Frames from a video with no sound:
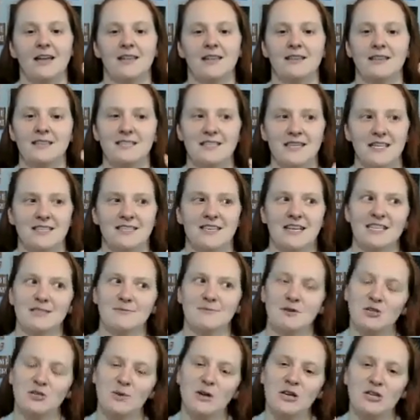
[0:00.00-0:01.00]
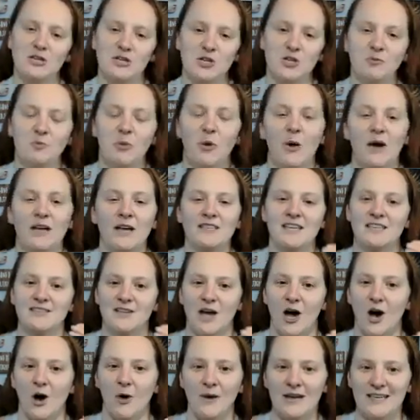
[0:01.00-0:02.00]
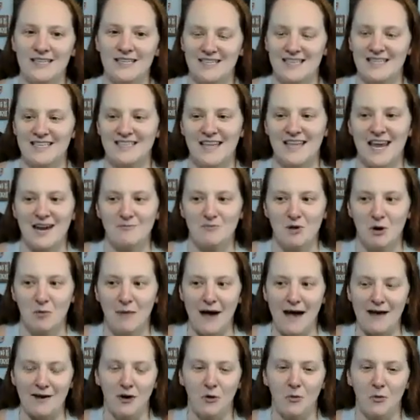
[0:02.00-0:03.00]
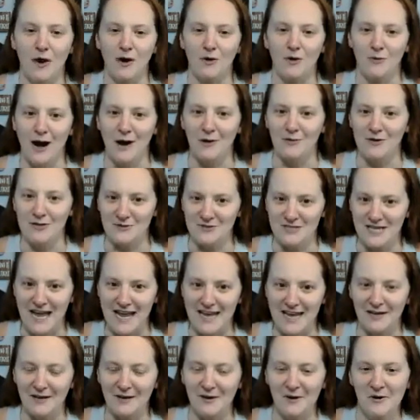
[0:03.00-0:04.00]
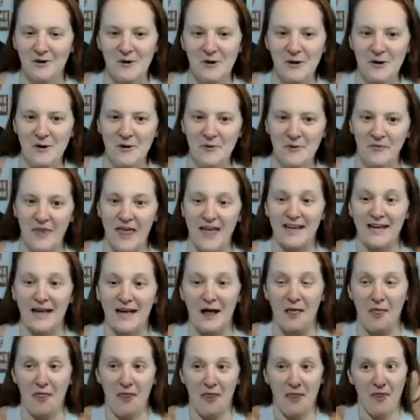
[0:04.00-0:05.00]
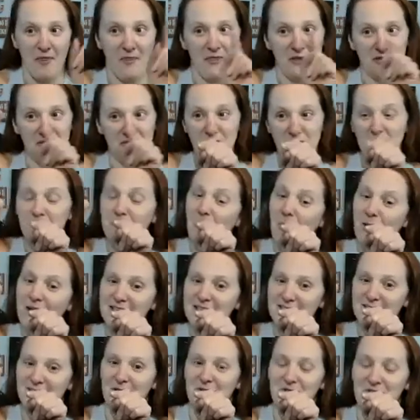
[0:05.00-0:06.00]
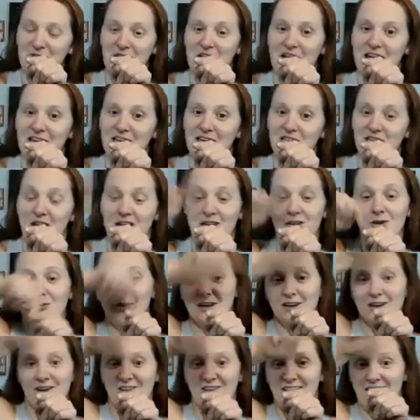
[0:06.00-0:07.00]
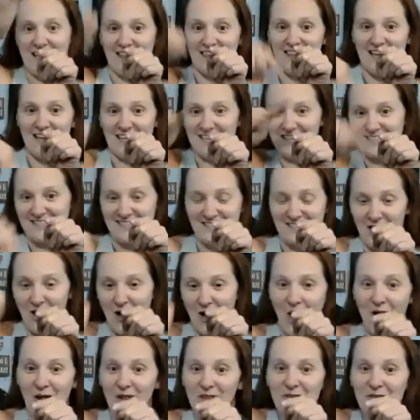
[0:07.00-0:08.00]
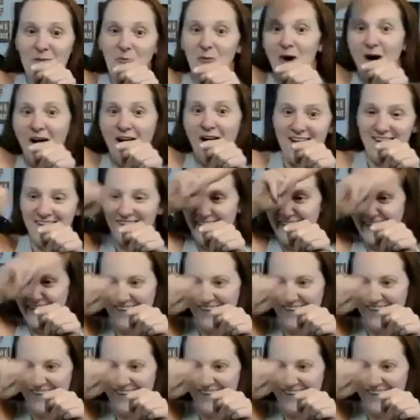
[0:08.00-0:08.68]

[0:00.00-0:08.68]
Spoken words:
the distance between 2 points is always the same no matter what route you take. Like, the 2 points don't change, and you can go like this all you want,